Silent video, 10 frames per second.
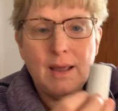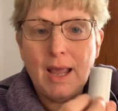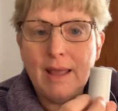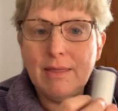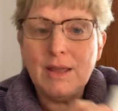
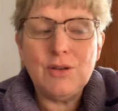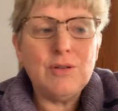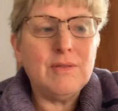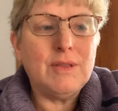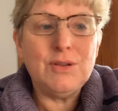and
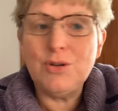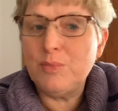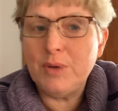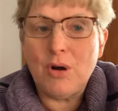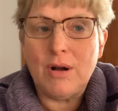then you'll
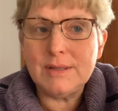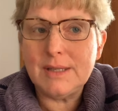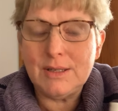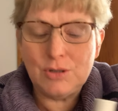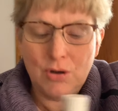be all
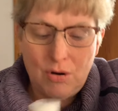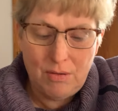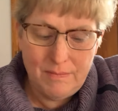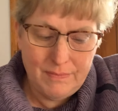set to go.